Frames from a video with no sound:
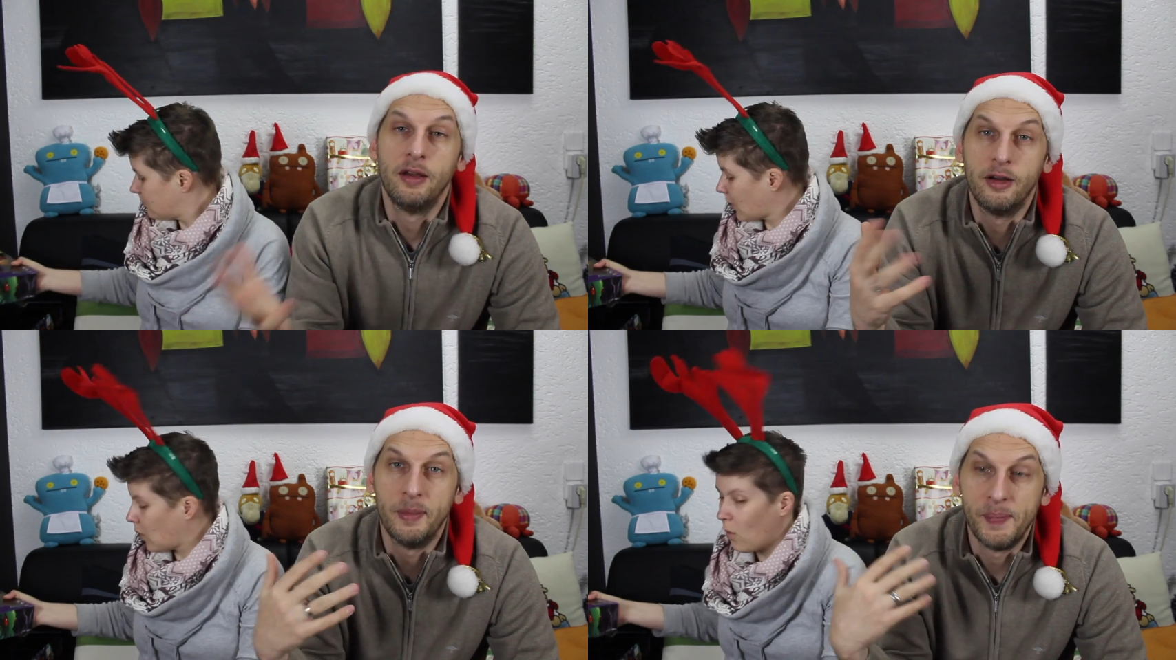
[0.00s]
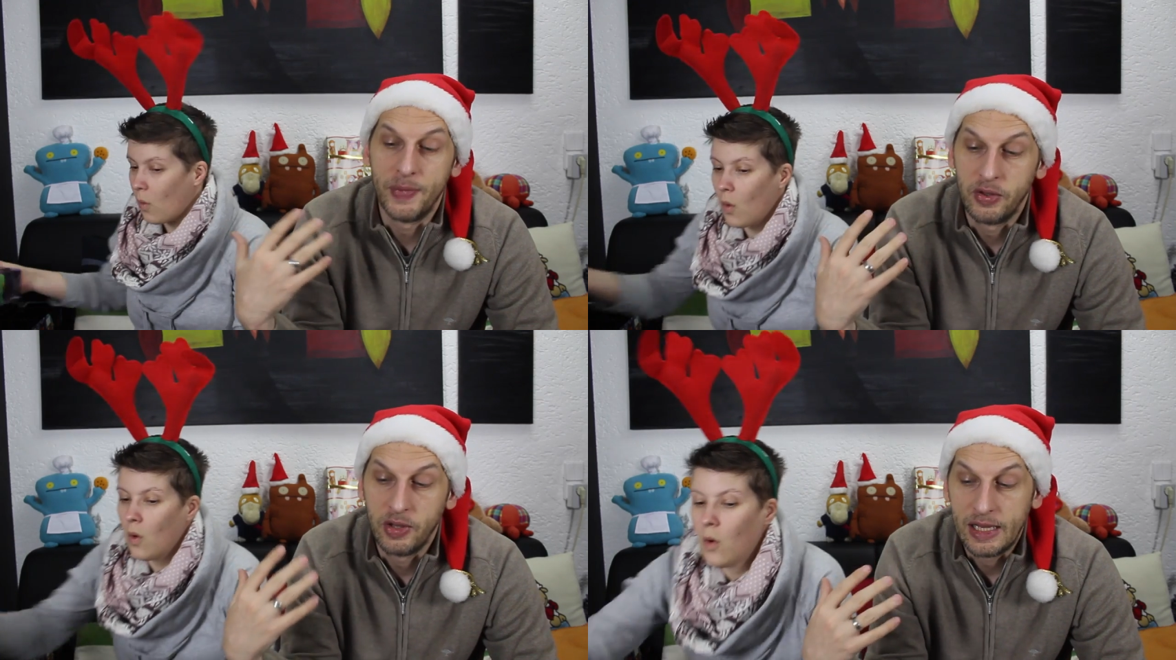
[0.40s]
Speaker 1: um,
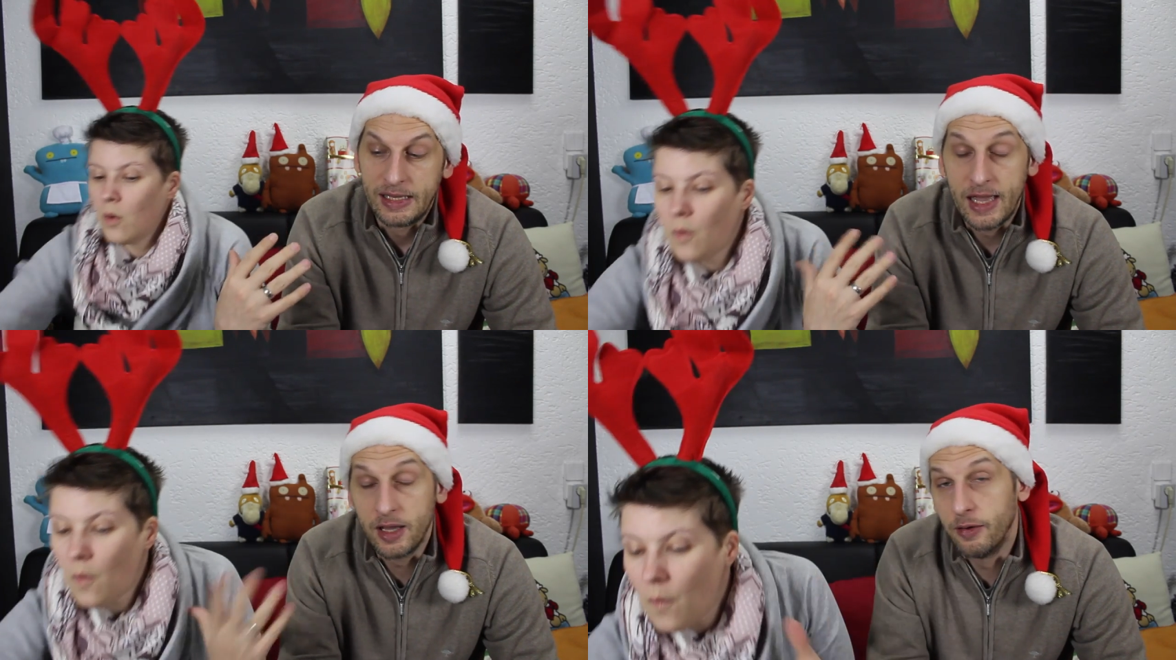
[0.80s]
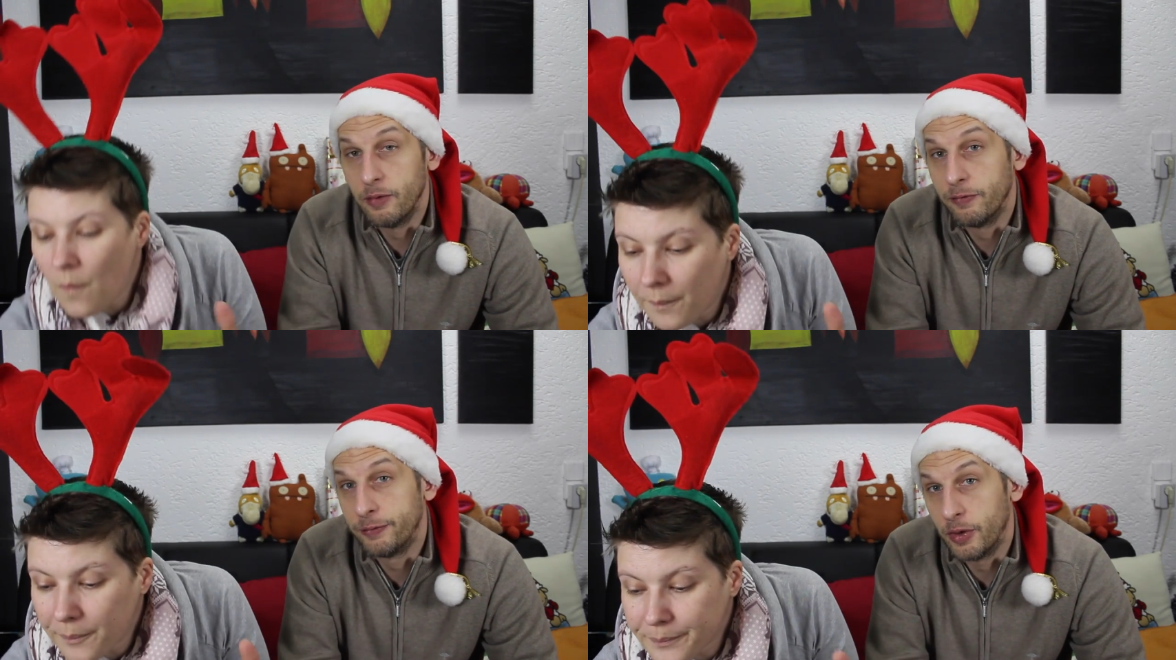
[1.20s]
King
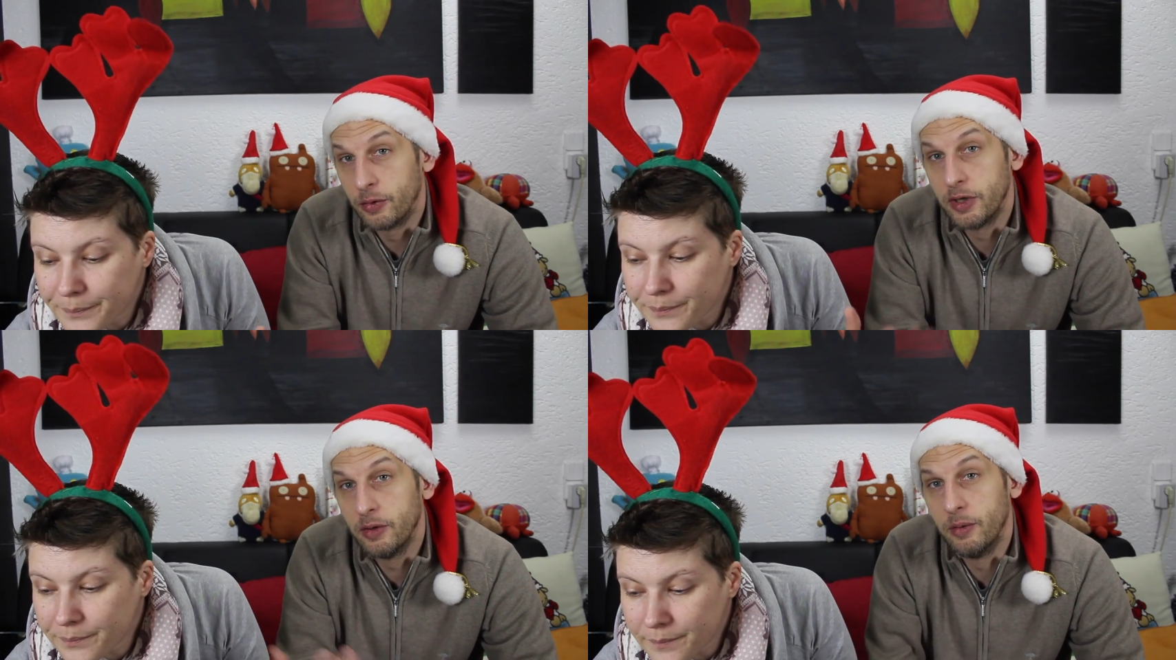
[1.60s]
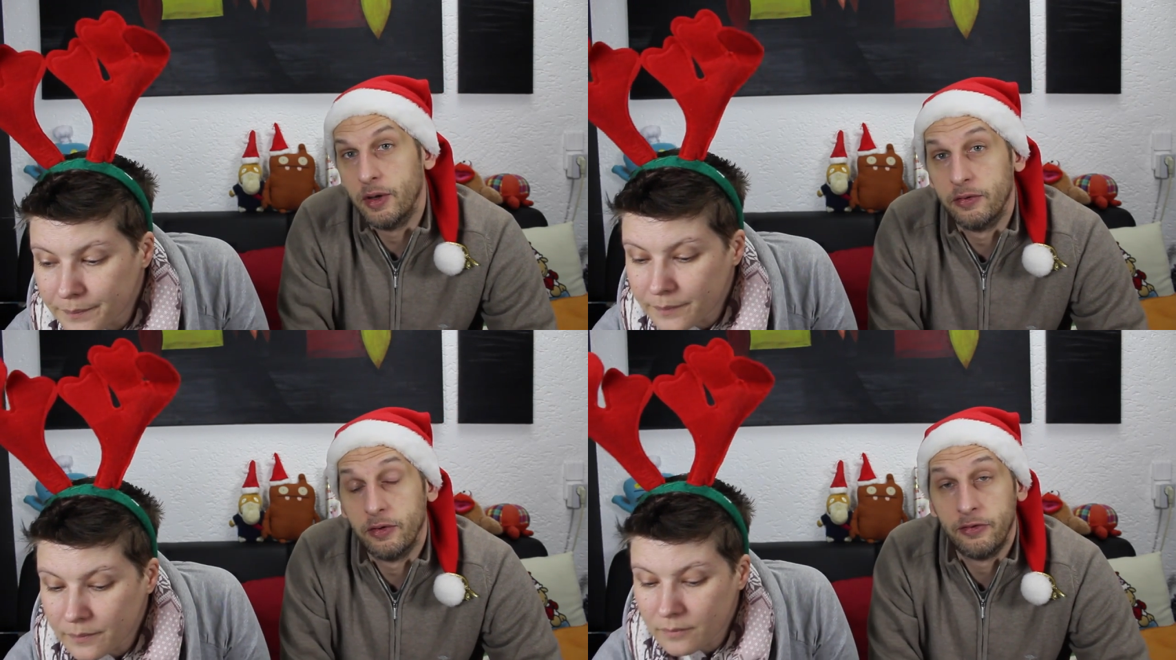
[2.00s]
of Tokyo
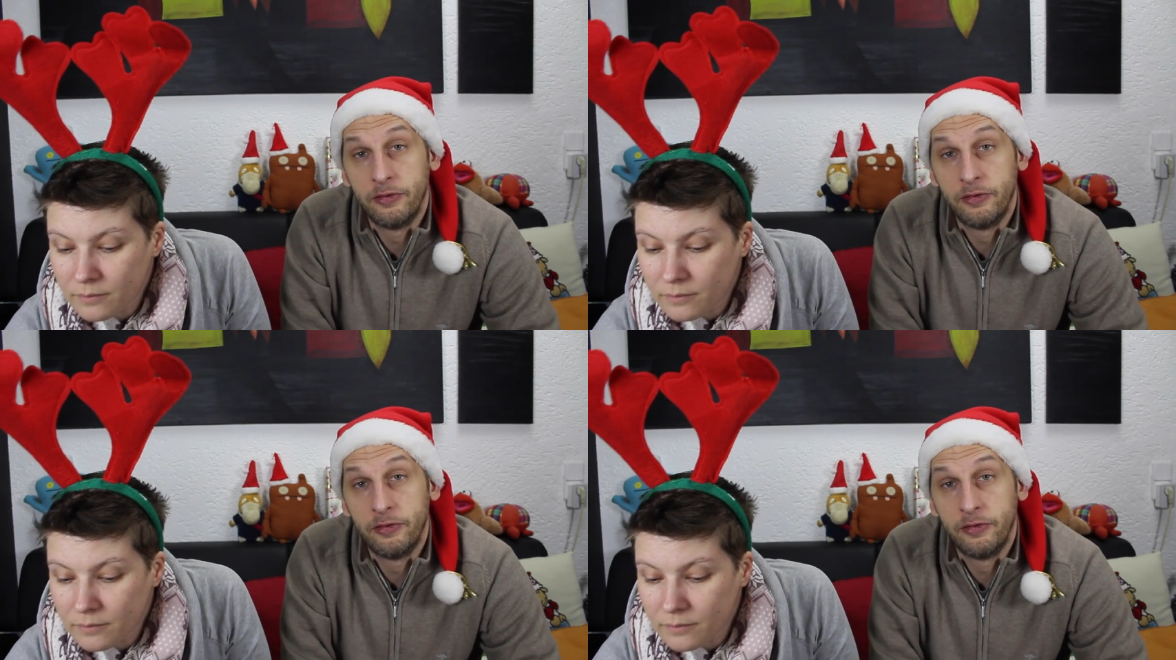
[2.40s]
is a